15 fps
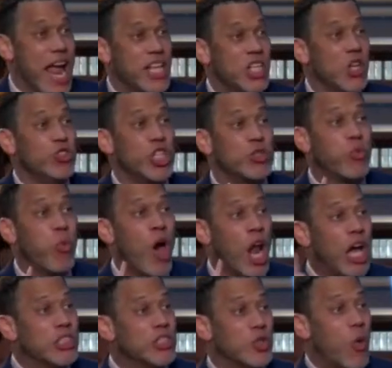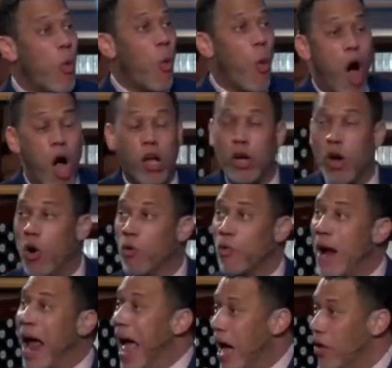and you just want us to walk
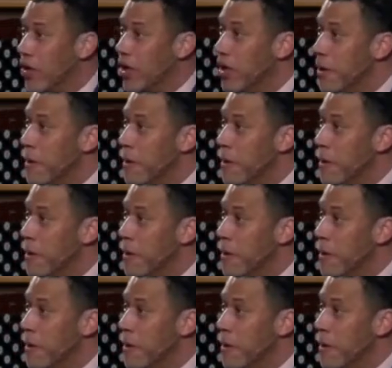around.